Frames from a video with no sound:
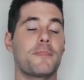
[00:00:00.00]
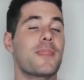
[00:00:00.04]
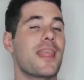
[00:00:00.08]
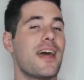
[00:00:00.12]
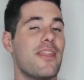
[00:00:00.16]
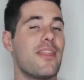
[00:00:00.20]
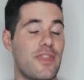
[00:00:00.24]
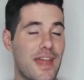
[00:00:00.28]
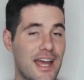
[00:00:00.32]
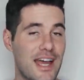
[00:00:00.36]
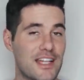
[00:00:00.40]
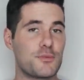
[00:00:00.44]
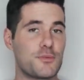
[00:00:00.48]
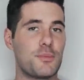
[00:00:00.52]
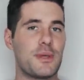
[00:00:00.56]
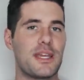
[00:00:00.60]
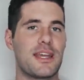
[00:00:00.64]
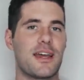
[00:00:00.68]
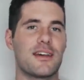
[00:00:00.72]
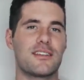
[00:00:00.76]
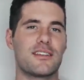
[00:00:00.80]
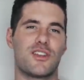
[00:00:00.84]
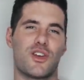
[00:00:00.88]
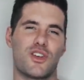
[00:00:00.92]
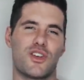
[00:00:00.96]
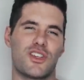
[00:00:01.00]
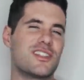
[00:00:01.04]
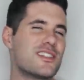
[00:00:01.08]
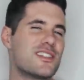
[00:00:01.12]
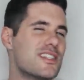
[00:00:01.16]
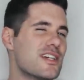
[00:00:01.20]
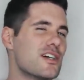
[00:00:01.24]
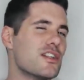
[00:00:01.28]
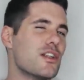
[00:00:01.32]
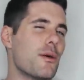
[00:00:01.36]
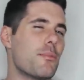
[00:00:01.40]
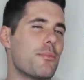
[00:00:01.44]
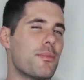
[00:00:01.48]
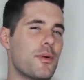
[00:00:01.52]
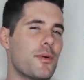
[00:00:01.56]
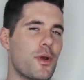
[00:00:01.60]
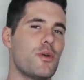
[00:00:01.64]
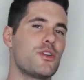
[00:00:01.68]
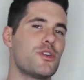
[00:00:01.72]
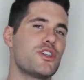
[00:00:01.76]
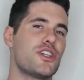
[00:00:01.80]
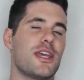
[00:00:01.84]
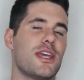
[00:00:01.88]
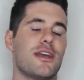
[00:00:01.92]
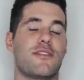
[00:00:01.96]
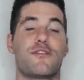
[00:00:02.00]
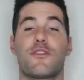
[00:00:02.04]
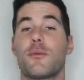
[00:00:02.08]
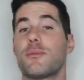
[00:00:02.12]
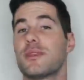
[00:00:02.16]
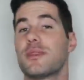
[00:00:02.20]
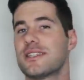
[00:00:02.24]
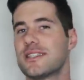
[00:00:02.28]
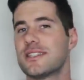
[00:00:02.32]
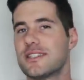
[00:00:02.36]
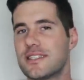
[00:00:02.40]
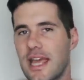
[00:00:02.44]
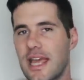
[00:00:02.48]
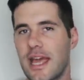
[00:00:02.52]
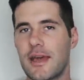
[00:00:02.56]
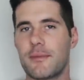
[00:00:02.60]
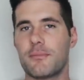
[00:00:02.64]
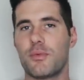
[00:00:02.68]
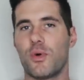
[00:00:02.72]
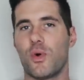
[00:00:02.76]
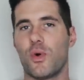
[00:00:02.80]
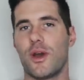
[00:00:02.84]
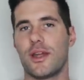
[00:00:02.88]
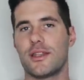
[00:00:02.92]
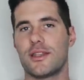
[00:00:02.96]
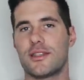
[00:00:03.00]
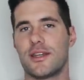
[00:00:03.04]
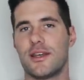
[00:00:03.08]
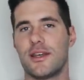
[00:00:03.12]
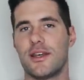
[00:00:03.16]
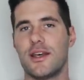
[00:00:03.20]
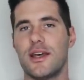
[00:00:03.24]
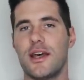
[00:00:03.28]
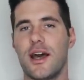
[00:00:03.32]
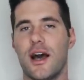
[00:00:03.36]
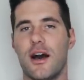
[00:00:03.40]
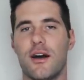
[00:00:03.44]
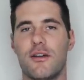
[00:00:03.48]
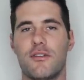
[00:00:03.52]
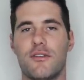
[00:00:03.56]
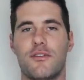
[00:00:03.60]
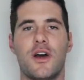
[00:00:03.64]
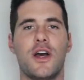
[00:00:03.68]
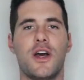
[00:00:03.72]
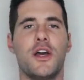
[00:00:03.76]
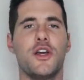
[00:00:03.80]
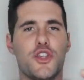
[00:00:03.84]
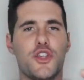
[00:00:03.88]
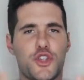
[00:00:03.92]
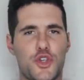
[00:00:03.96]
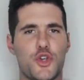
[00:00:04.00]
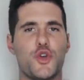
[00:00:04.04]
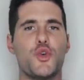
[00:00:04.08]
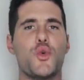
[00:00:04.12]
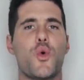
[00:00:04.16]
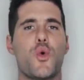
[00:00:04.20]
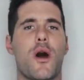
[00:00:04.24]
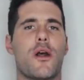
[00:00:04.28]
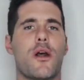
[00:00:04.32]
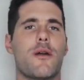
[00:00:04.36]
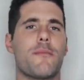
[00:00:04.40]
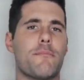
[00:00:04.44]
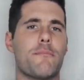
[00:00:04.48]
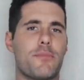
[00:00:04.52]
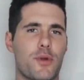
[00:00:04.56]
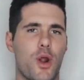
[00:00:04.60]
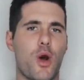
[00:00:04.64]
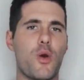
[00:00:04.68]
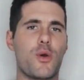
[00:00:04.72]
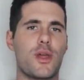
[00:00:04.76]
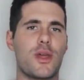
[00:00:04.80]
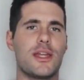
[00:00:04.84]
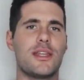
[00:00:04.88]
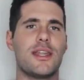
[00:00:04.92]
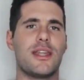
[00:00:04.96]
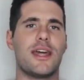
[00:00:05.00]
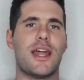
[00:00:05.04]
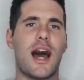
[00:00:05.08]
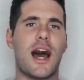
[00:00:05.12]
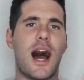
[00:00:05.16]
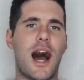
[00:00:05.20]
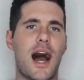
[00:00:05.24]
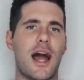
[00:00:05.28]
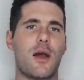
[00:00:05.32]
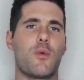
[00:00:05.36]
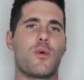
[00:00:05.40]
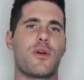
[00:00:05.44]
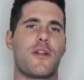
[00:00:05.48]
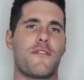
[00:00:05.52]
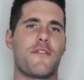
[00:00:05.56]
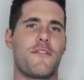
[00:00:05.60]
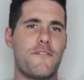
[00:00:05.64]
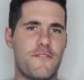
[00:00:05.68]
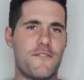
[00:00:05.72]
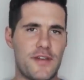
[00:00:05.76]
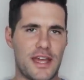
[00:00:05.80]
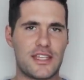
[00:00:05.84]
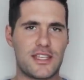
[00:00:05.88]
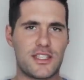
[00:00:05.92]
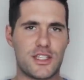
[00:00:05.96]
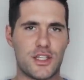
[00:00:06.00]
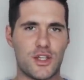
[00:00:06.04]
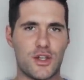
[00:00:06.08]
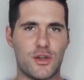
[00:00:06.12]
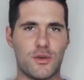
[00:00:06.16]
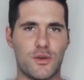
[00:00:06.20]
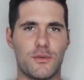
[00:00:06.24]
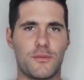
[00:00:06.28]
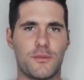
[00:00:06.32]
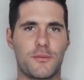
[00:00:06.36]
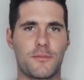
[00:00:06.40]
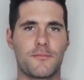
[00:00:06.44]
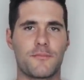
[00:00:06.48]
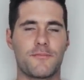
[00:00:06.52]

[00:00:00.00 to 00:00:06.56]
And that's because they're still approaching it from the standpoint of you are broken and I want to fix you.